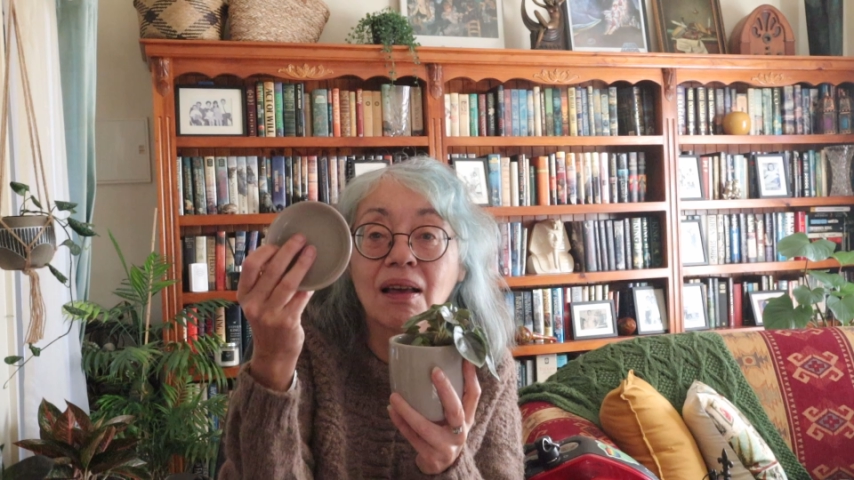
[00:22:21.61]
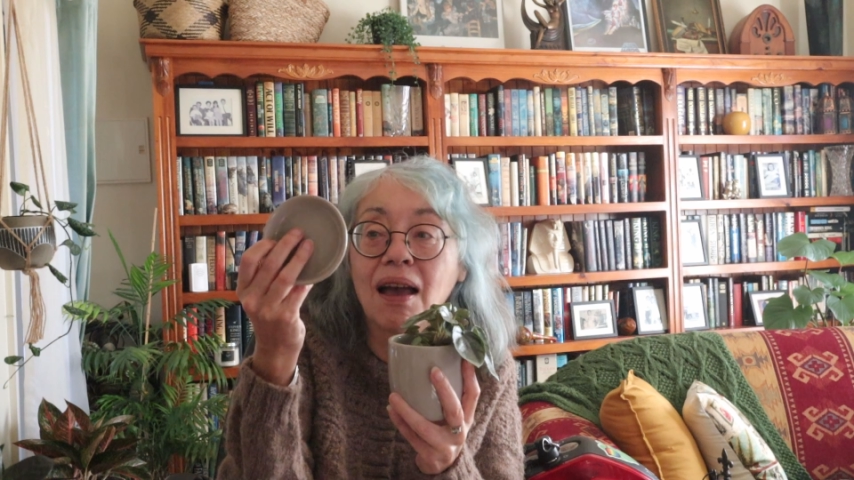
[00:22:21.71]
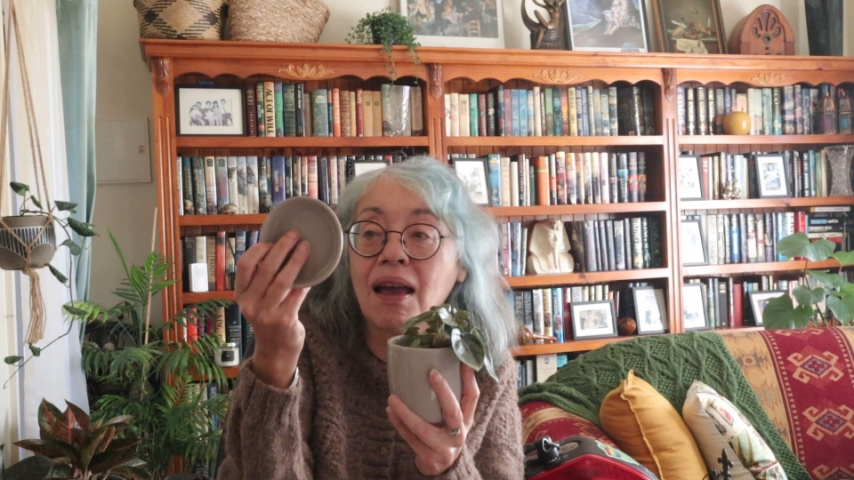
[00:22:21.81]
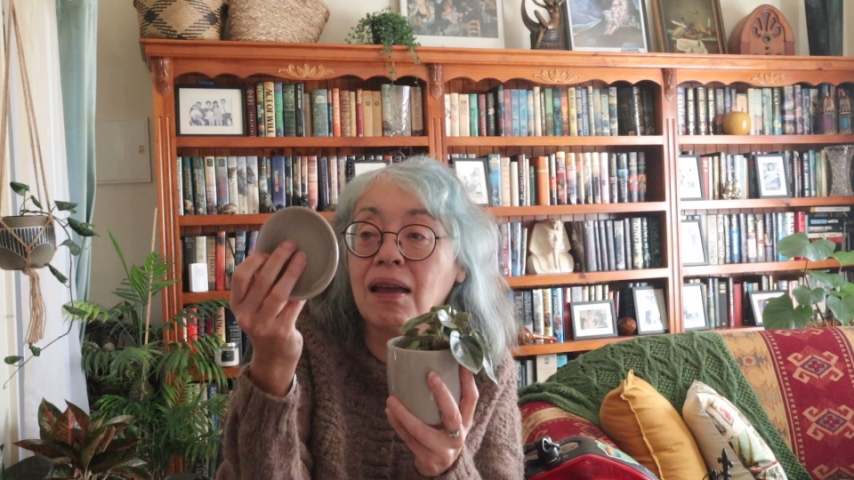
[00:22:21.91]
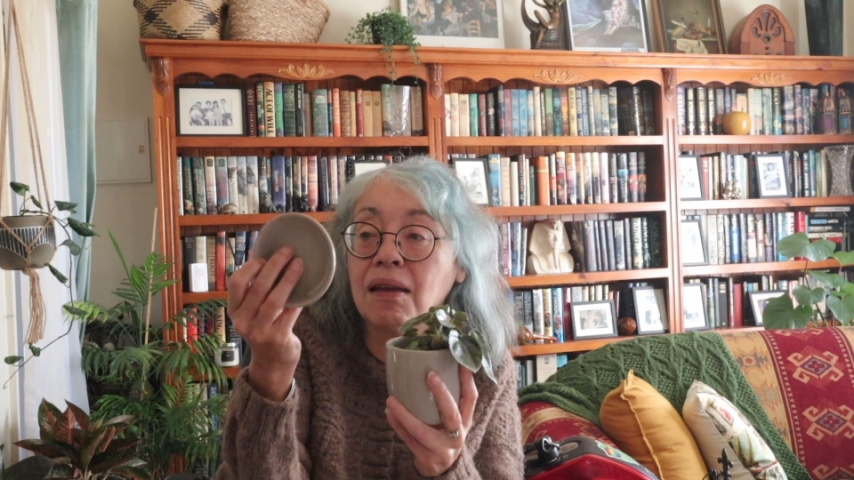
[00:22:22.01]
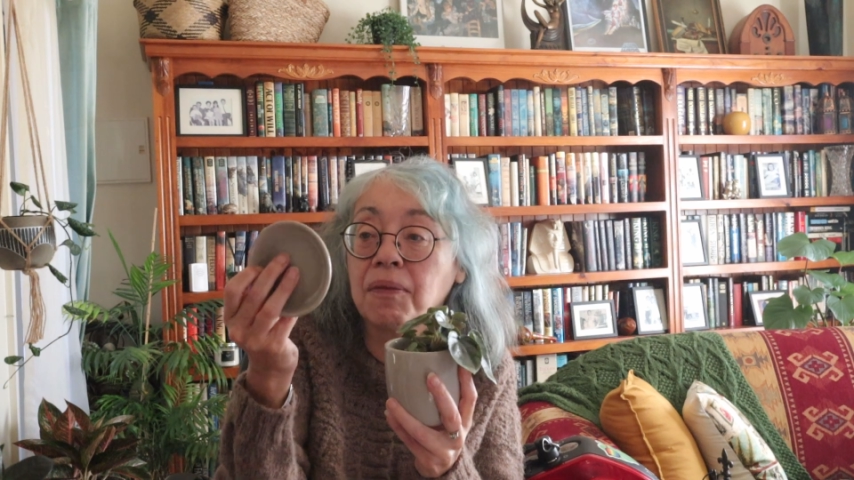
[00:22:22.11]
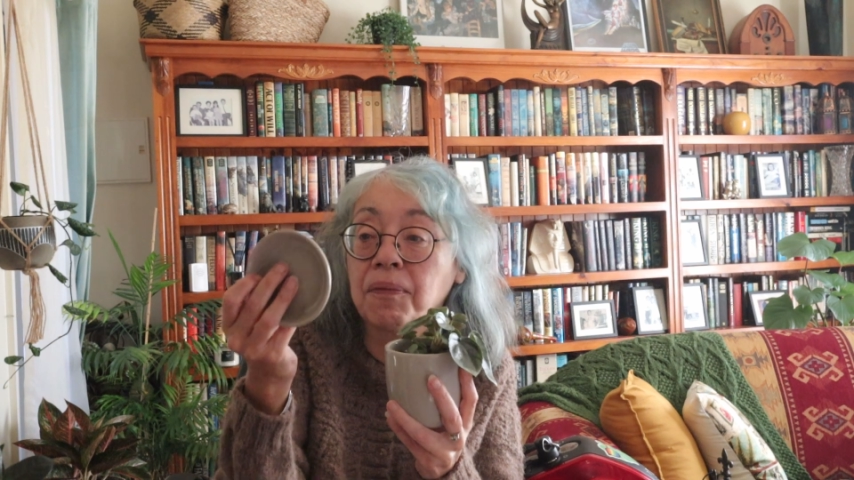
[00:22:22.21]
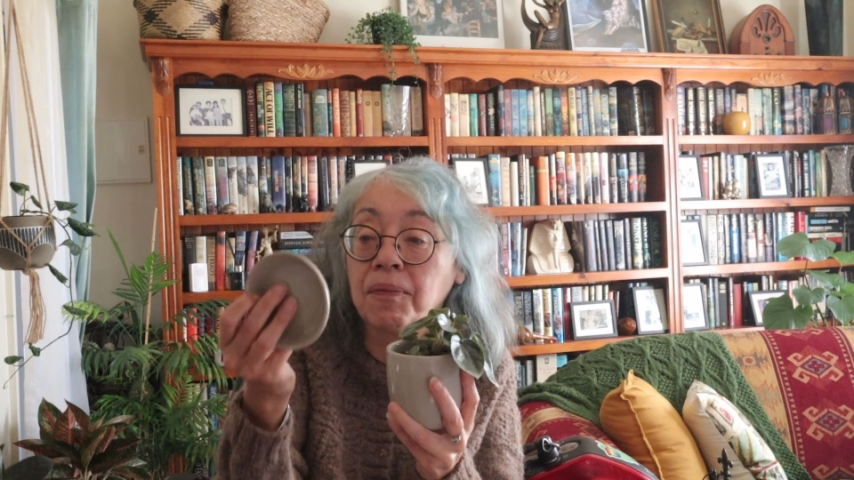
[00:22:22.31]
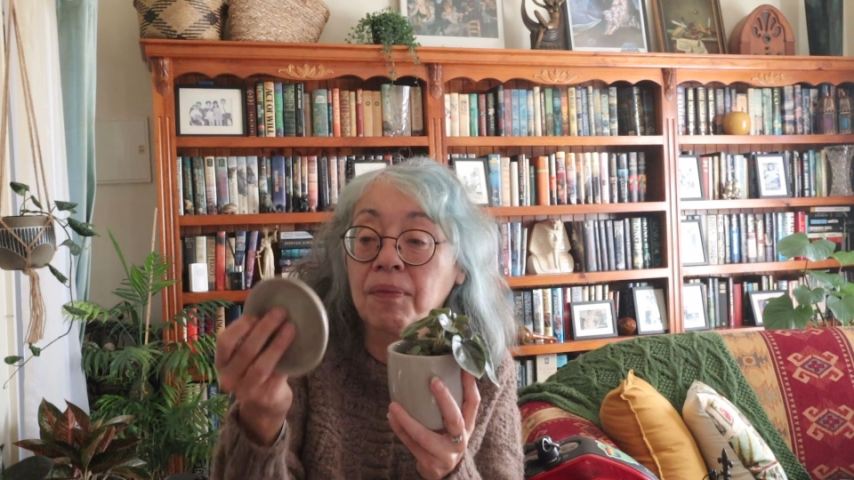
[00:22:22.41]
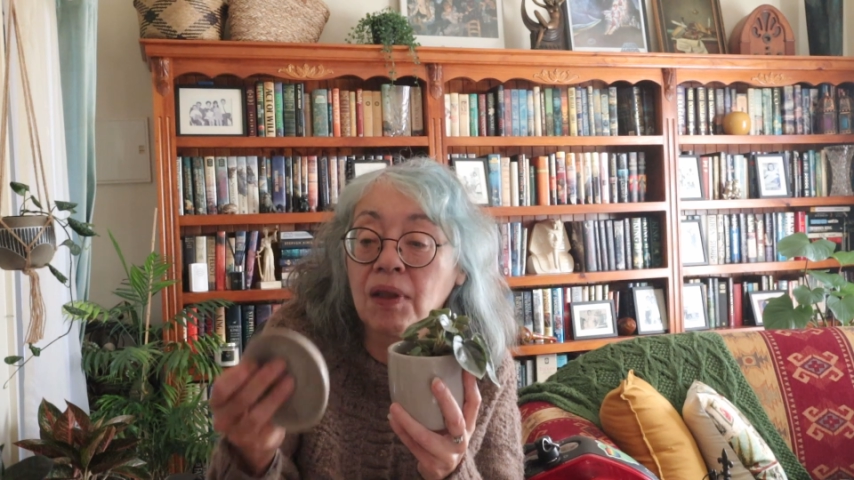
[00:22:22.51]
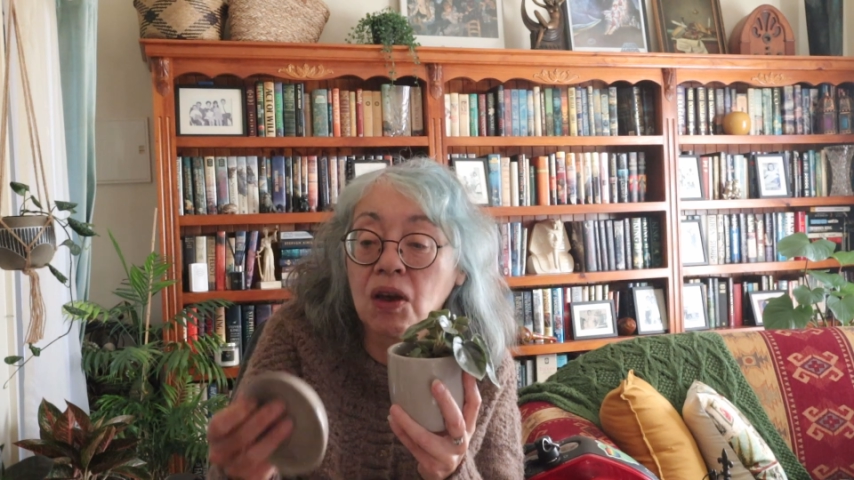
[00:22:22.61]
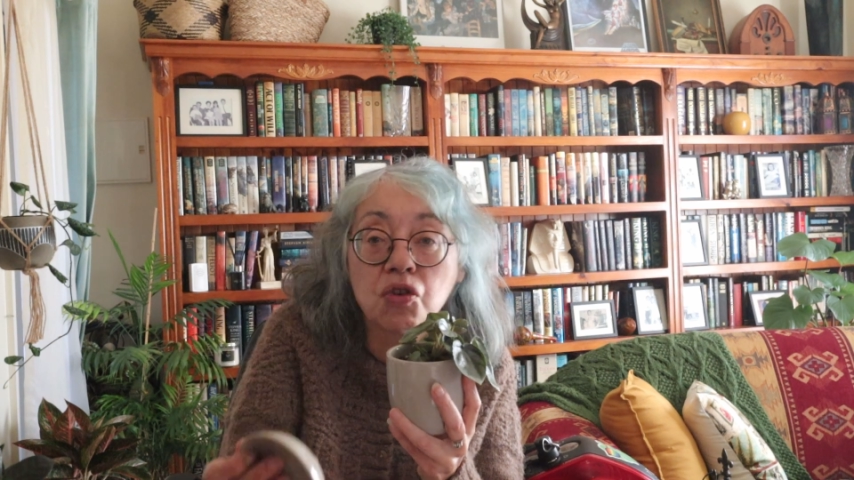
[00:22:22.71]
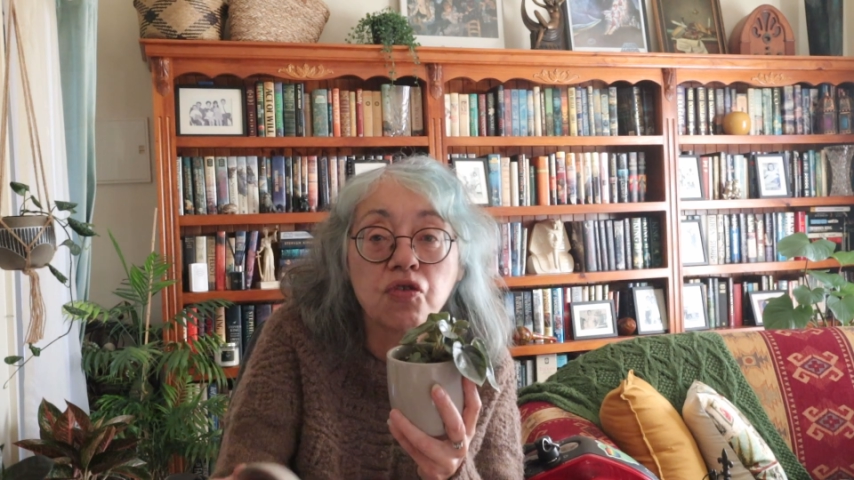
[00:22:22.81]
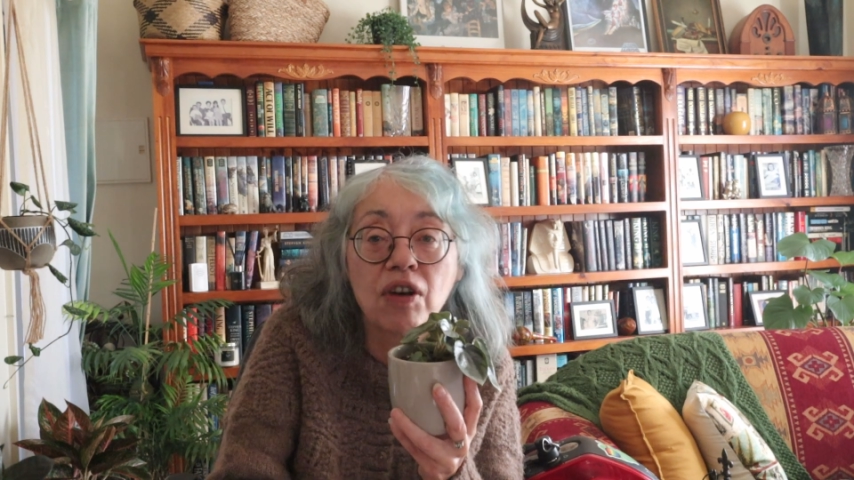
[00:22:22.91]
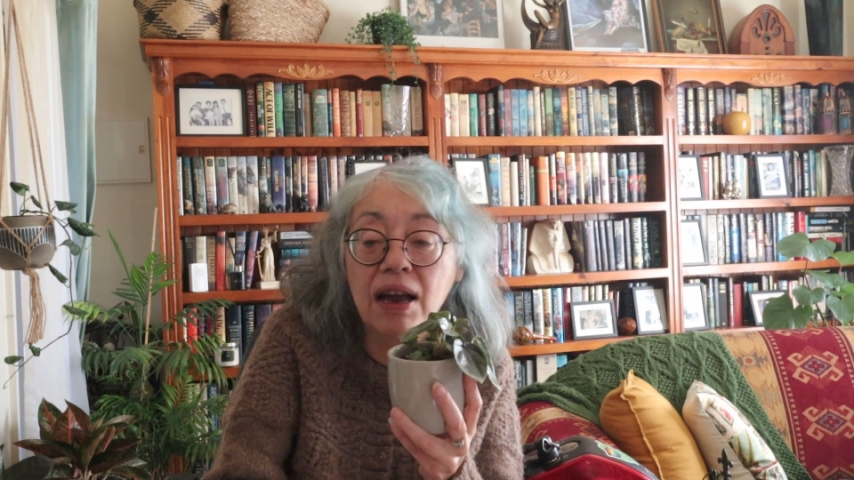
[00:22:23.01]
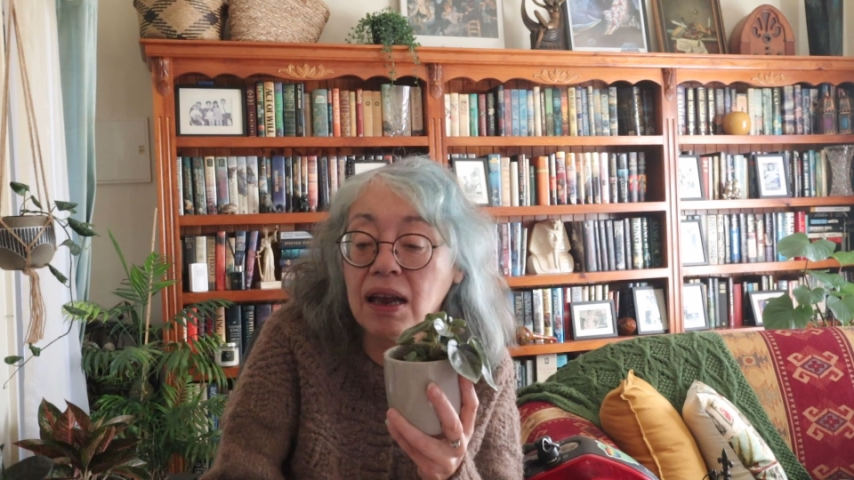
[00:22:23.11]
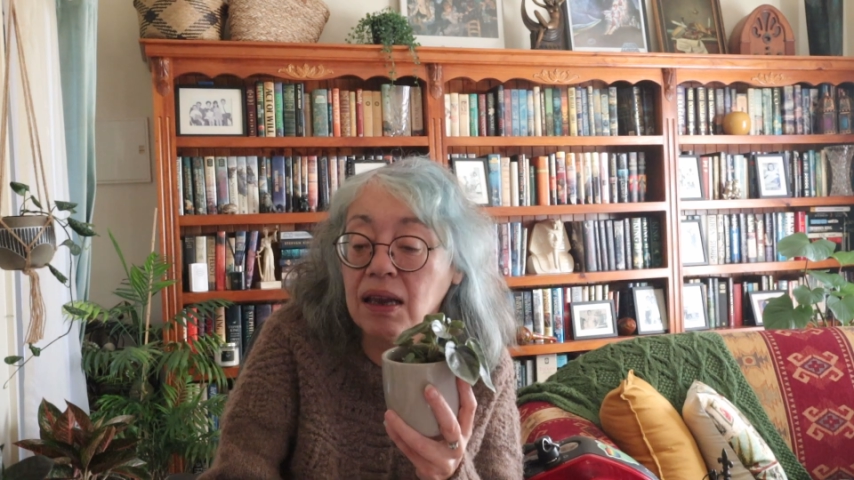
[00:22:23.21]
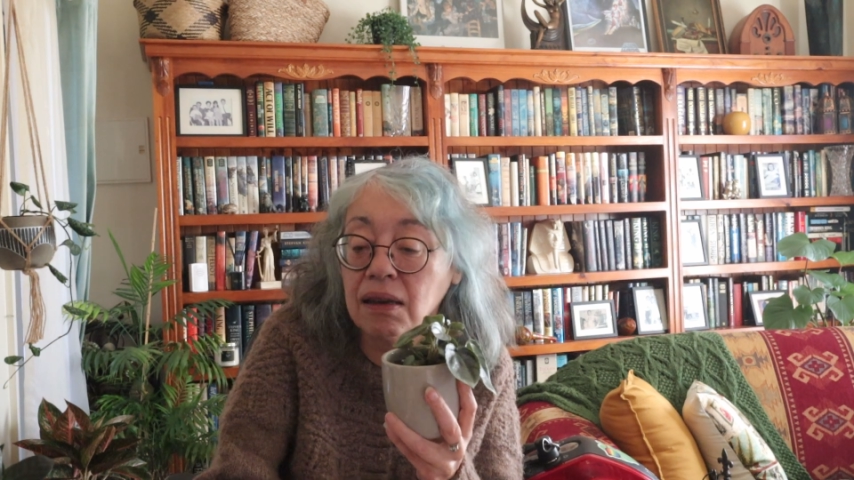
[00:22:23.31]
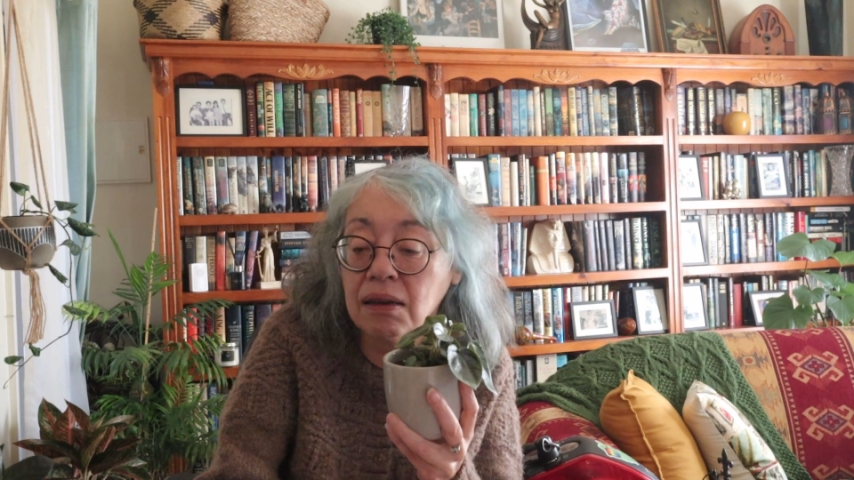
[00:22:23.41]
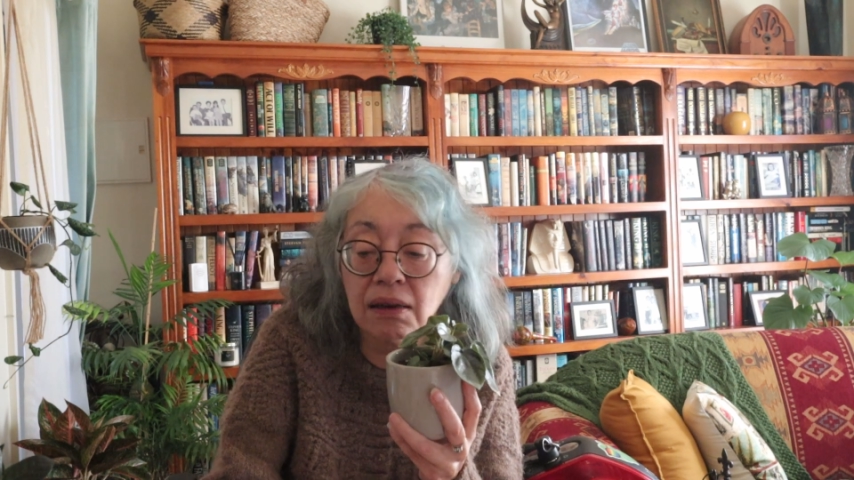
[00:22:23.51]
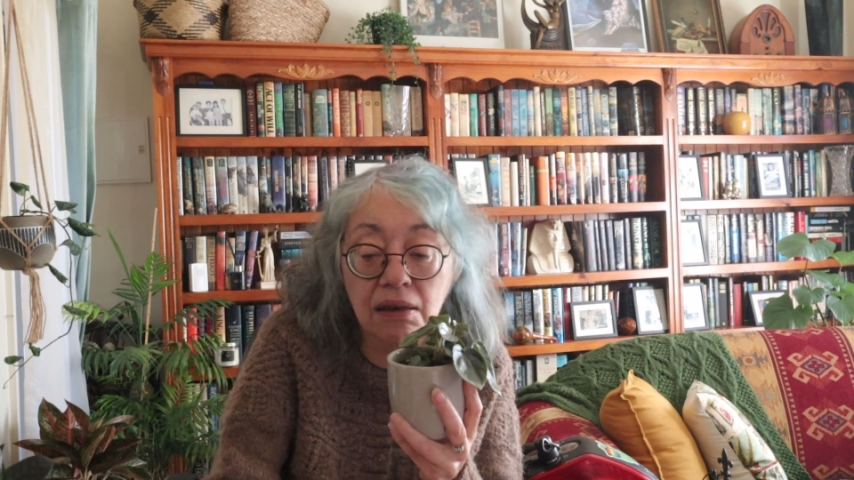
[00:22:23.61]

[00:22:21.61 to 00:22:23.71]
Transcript: a tray.